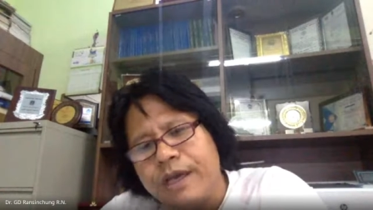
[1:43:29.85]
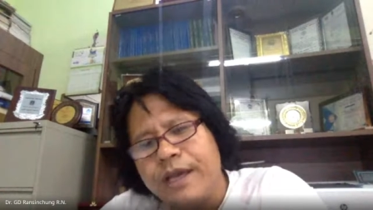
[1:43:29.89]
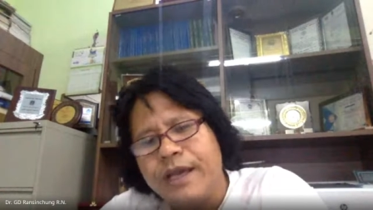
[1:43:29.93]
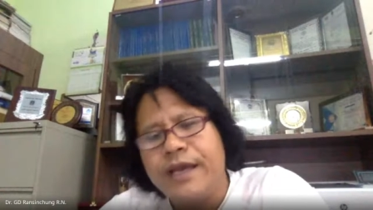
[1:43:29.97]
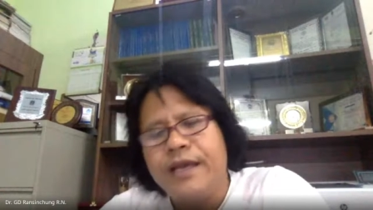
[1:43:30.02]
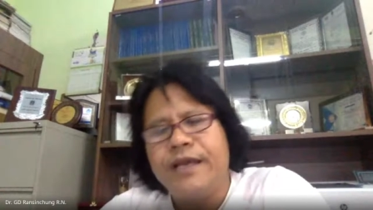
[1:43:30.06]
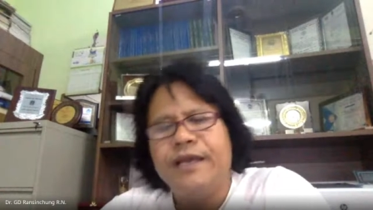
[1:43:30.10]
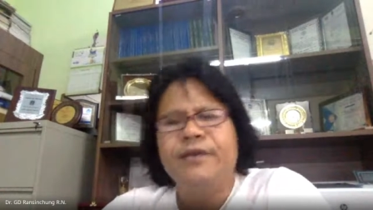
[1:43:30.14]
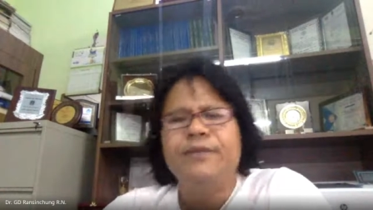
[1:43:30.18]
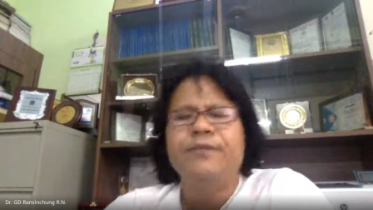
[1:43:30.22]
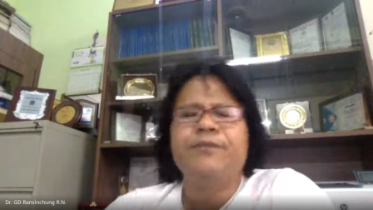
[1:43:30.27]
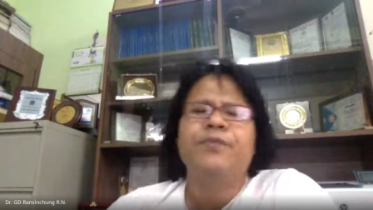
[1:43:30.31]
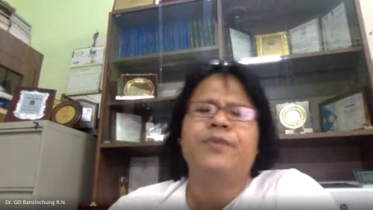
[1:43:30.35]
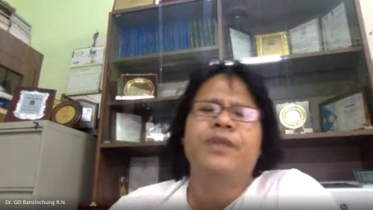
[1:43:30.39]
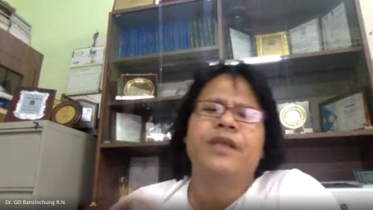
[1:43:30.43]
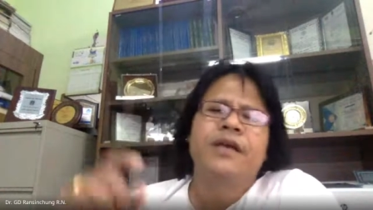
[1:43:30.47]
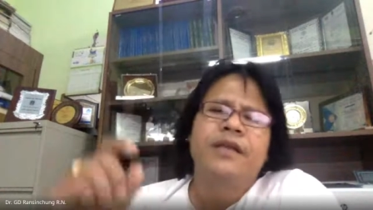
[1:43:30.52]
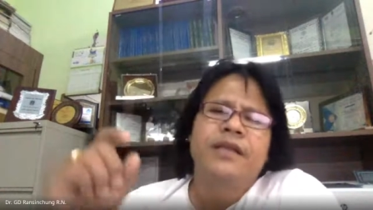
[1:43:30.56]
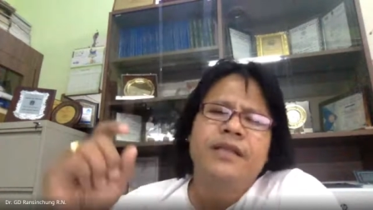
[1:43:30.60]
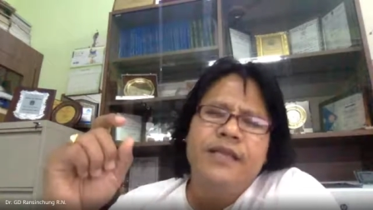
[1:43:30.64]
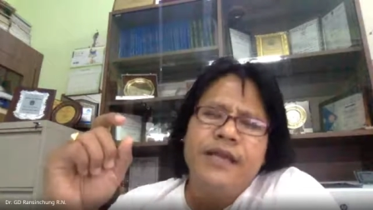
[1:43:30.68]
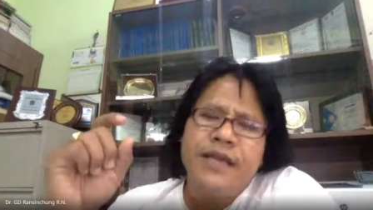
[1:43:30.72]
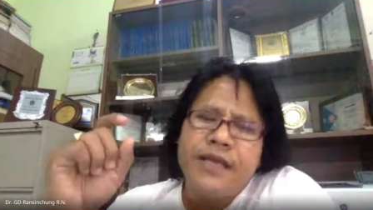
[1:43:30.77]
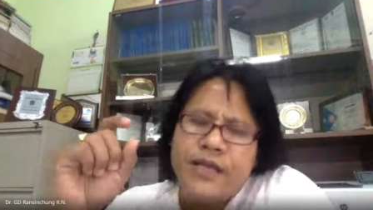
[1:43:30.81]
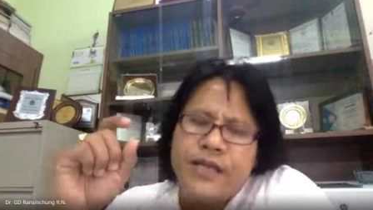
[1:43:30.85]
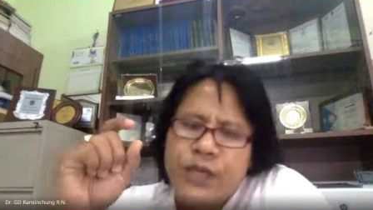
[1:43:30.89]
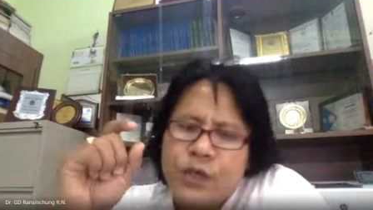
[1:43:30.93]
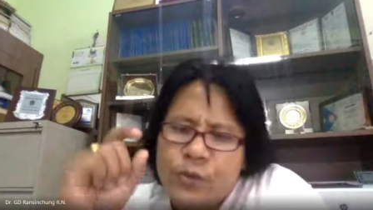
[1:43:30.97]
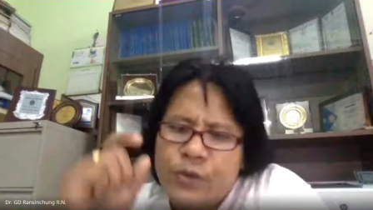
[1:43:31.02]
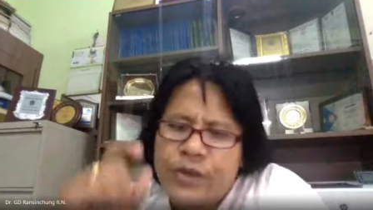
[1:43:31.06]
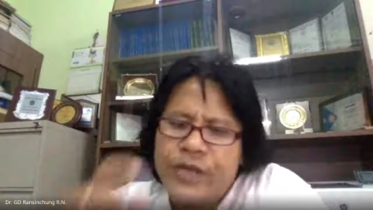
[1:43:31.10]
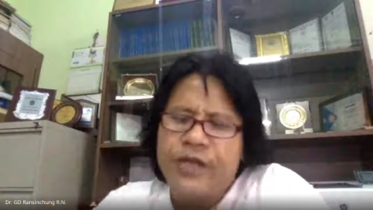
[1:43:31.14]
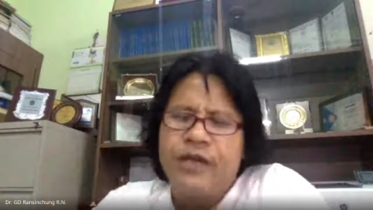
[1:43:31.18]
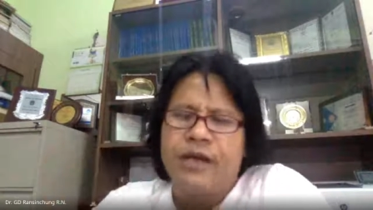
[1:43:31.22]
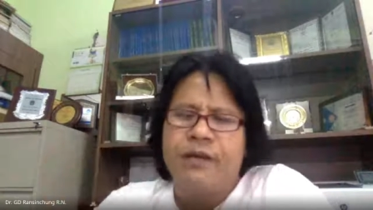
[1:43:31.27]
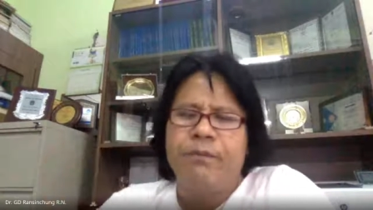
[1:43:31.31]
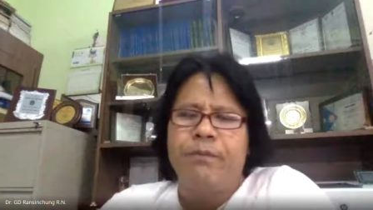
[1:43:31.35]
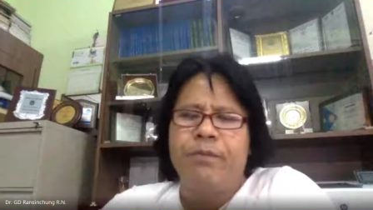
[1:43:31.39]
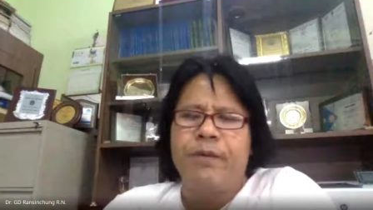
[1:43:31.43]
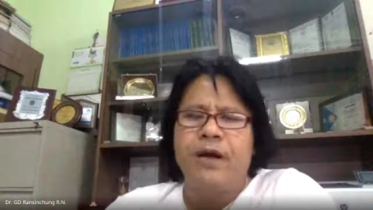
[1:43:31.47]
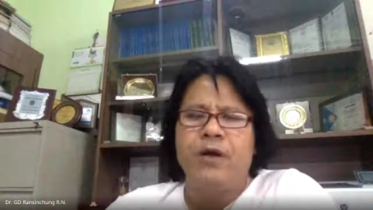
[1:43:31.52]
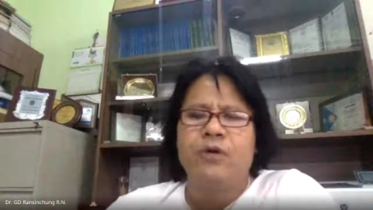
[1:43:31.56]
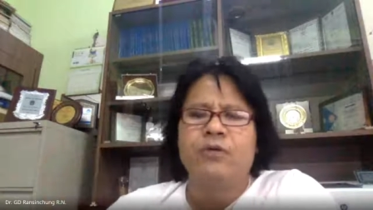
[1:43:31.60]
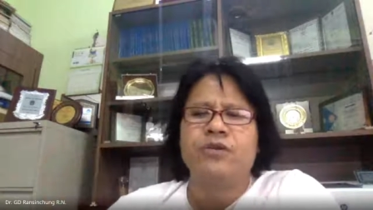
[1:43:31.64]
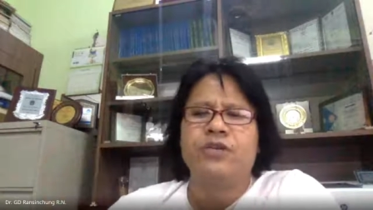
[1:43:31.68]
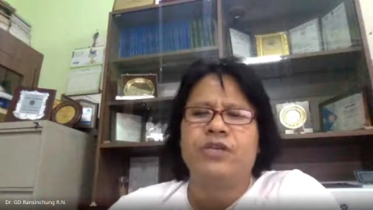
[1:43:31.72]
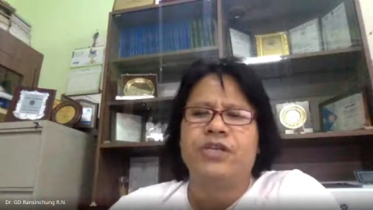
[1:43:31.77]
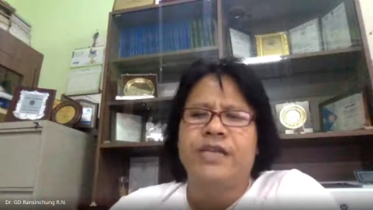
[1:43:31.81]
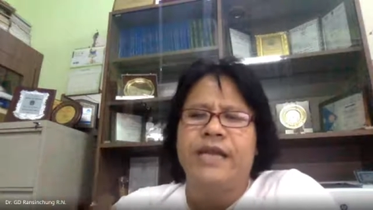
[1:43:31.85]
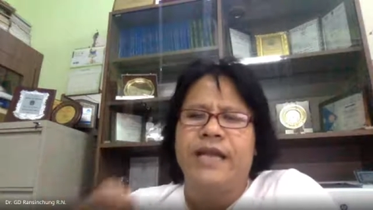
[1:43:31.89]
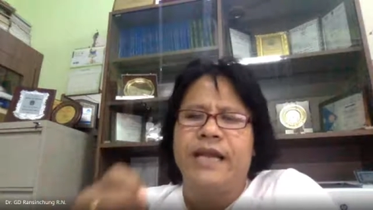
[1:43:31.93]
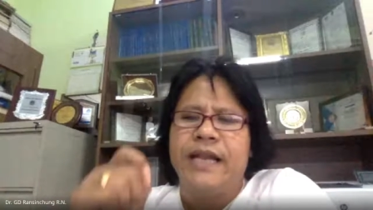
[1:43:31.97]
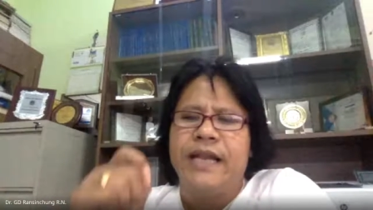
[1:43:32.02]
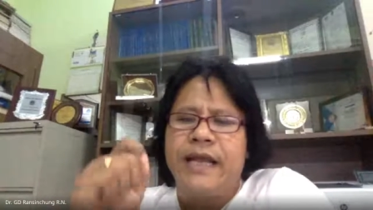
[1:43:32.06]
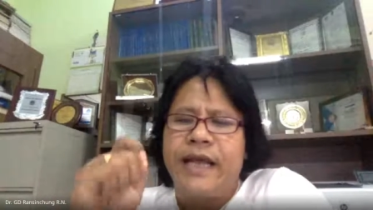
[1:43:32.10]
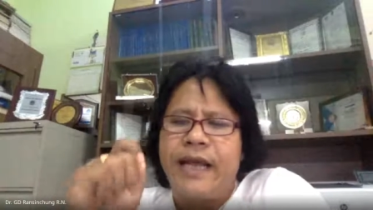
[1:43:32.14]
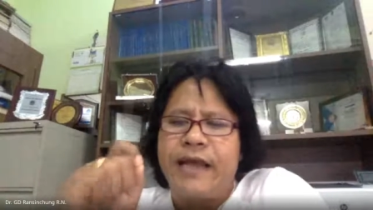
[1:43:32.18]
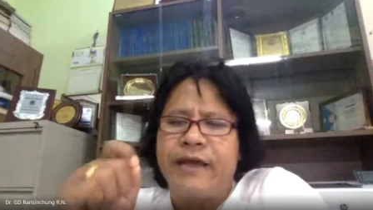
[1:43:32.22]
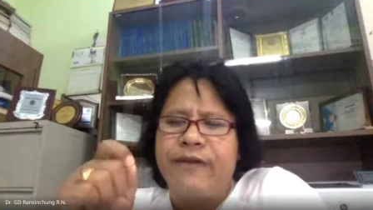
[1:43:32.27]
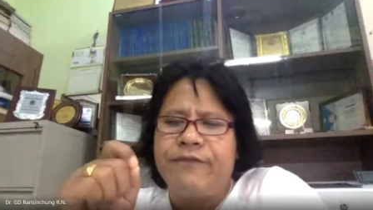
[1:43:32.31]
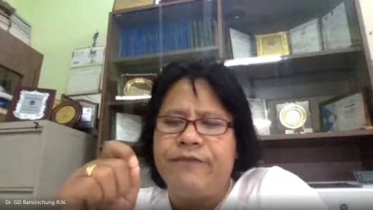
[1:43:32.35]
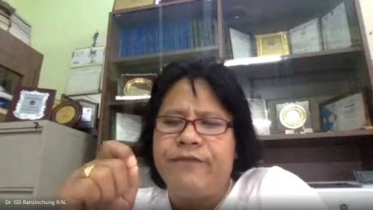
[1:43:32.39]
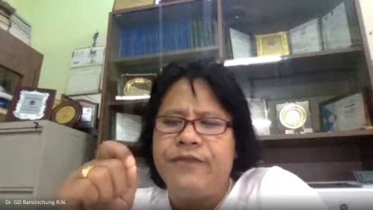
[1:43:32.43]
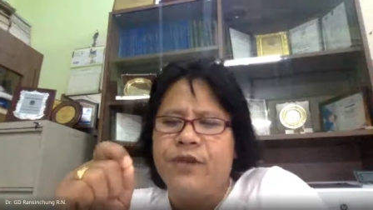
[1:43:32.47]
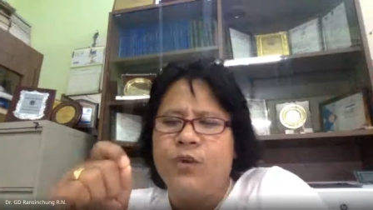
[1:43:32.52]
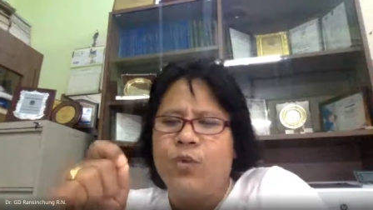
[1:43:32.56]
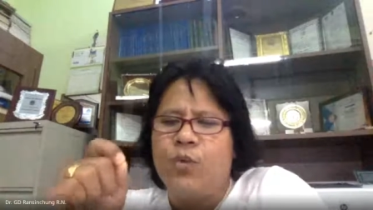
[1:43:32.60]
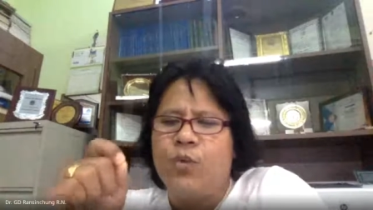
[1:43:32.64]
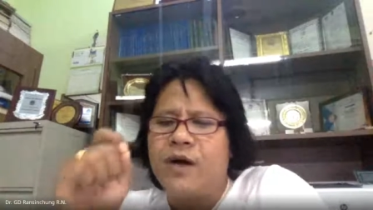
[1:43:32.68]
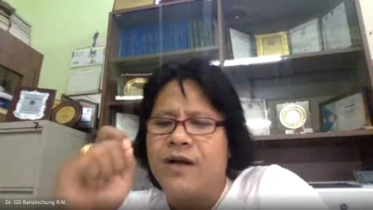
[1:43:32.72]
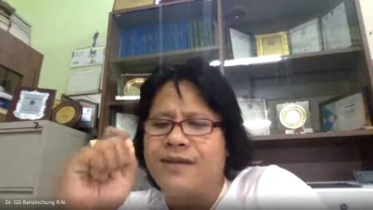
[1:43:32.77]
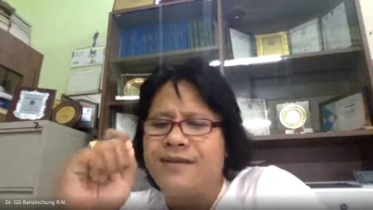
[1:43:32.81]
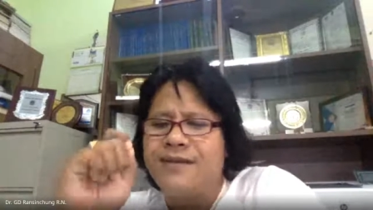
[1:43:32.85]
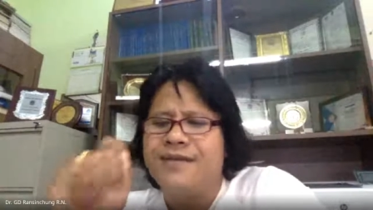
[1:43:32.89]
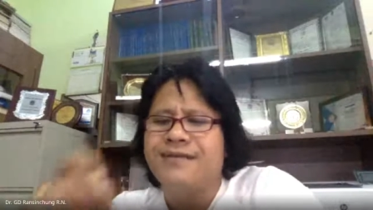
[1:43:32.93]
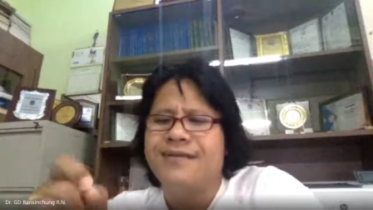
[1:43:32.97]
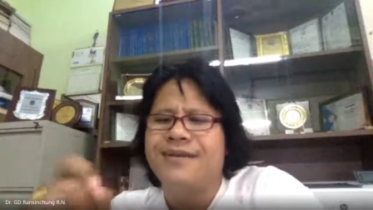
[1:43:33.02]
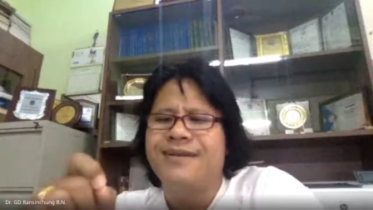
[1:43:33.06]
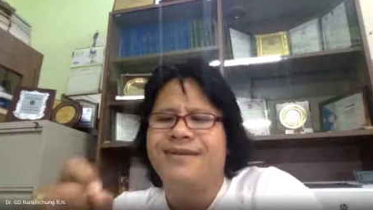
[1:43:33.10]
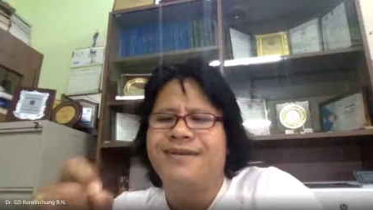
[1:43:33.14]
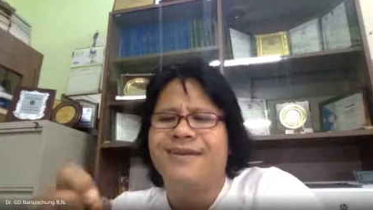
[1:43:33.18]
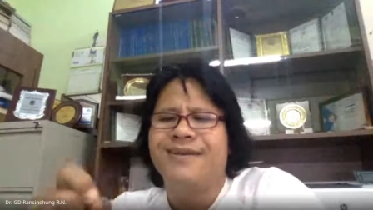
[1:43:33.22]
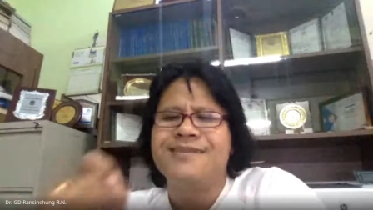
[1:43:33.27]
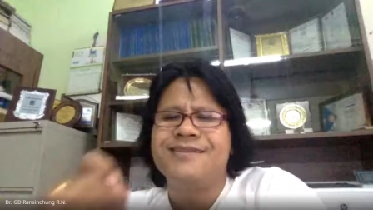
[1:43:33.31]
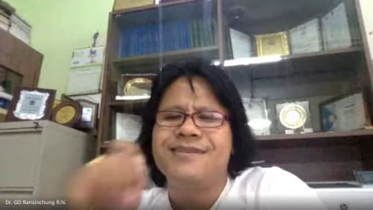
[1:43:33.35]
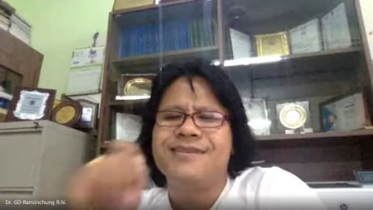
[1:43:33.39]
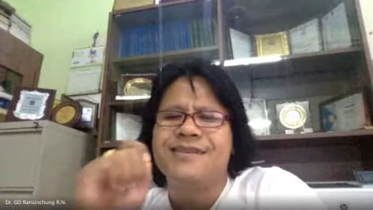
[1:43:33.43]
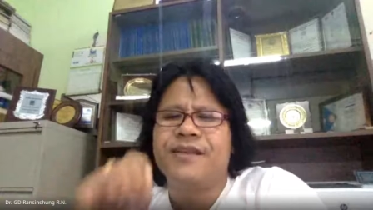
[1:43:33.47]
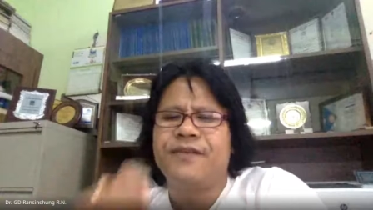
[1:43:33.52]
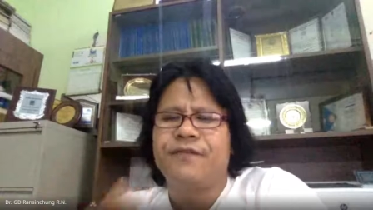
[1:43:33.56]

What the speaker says: and that curing compound shall have the water retention